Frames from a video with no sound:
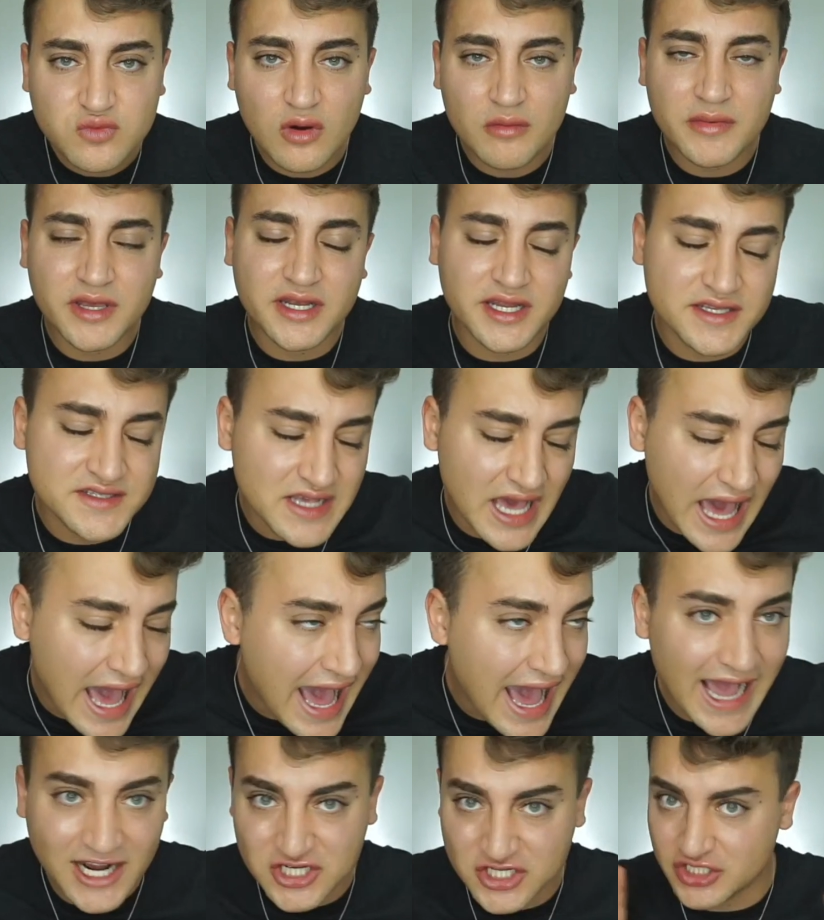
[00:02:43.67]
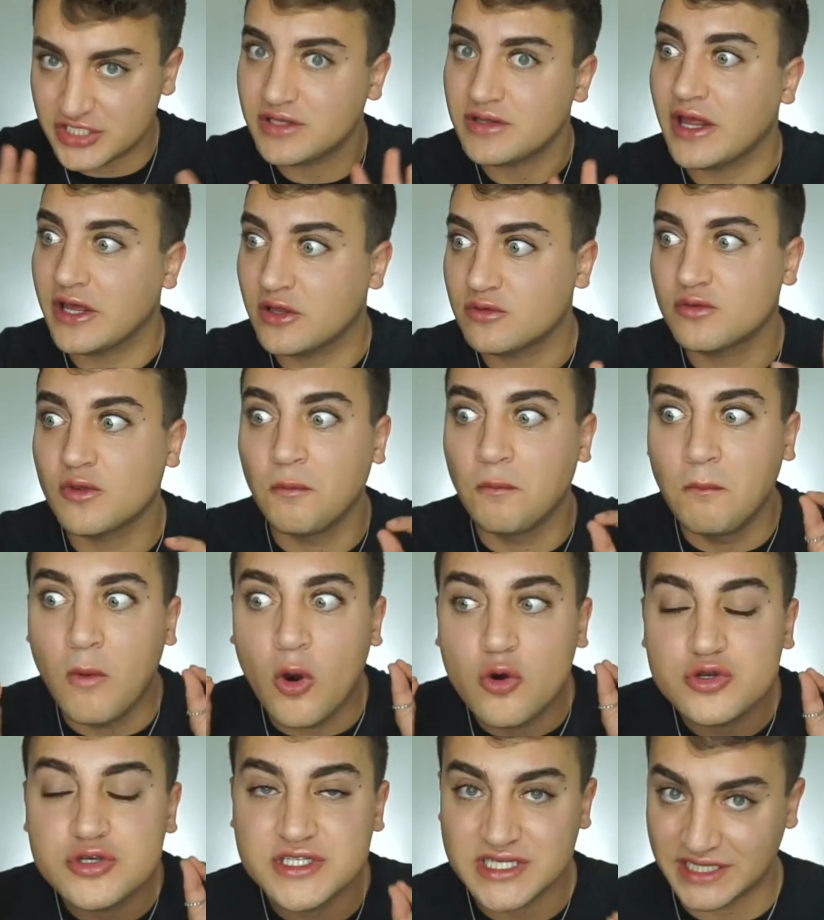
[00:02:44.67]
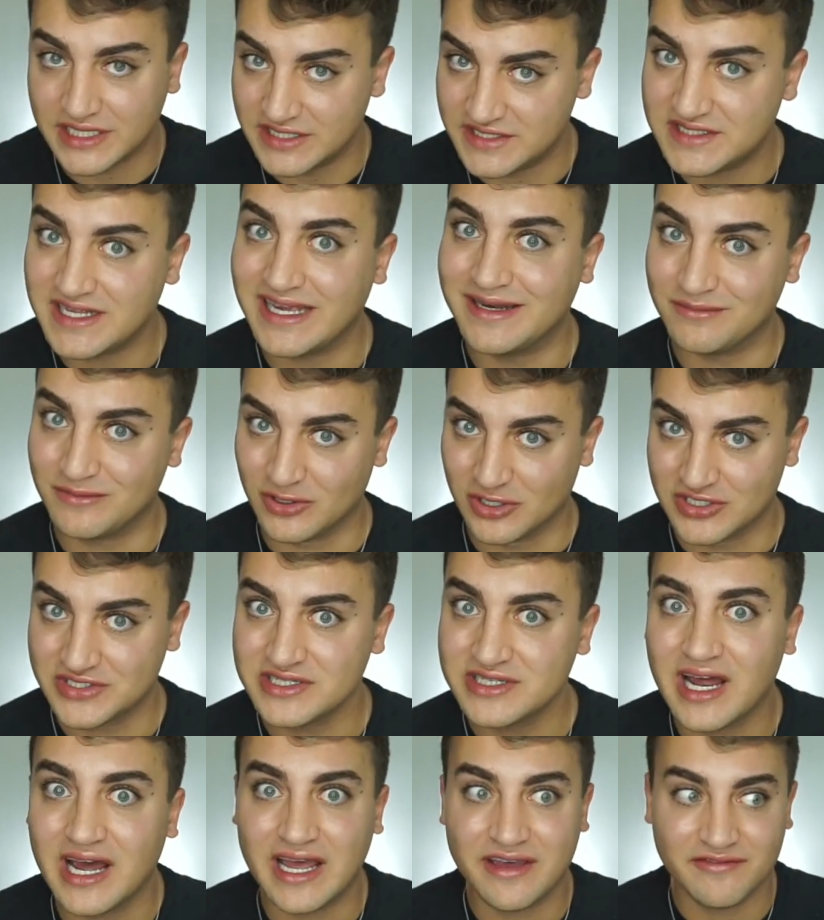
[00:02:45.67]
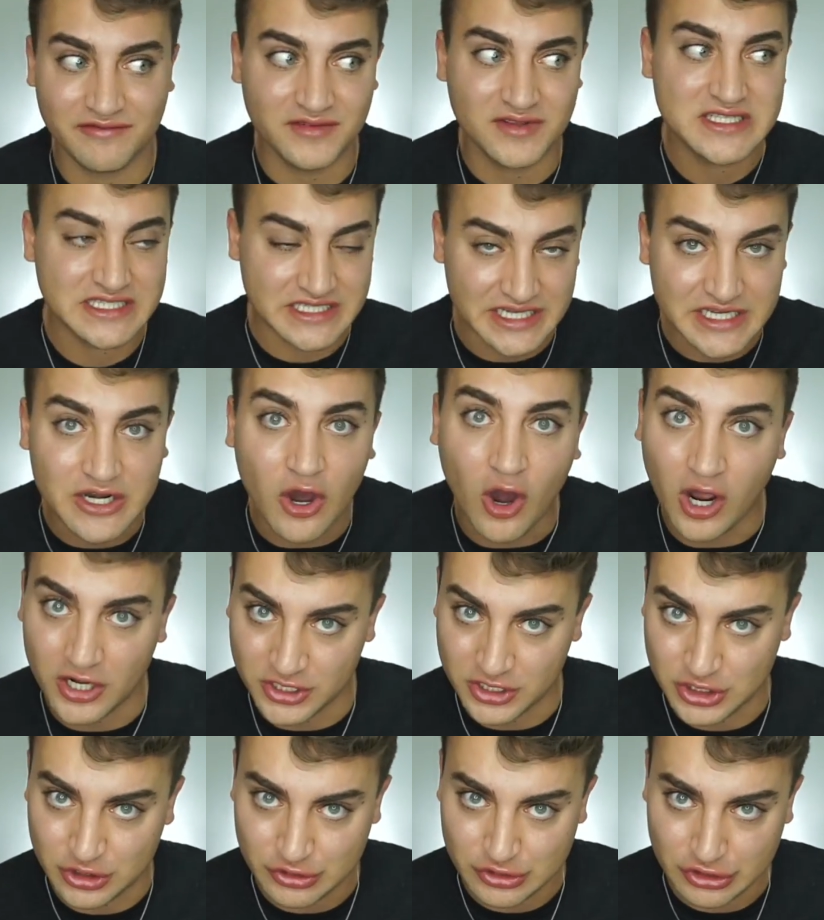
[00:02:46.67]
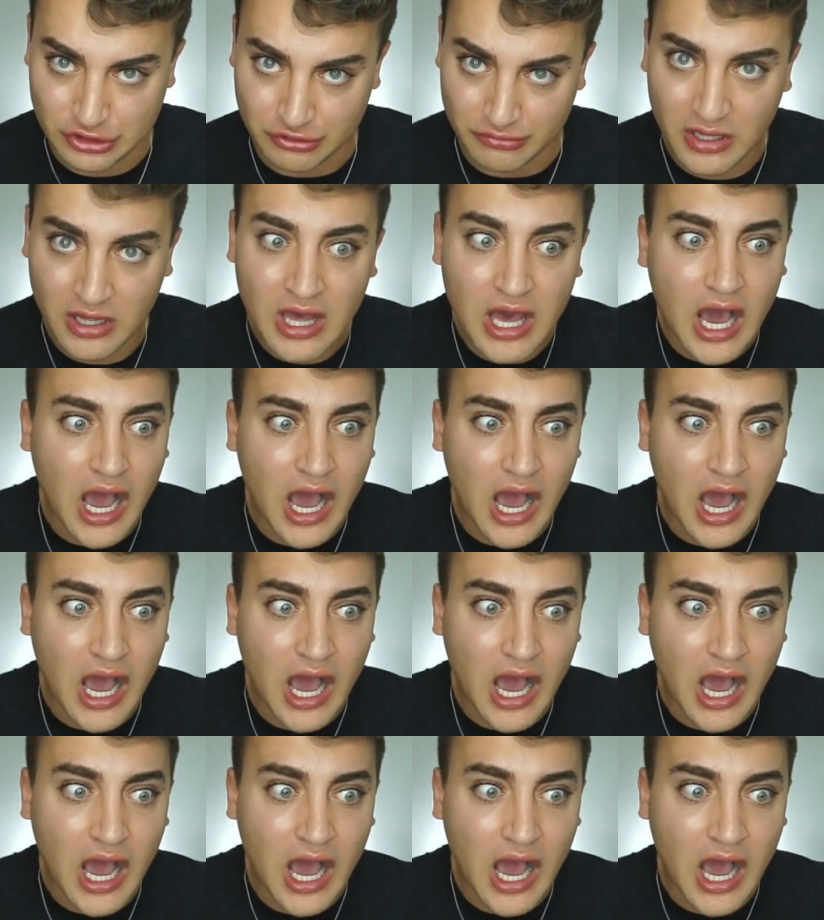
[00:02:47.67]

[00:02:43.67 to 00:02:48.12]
woman is actually like the most insane person I've seen on YouTube.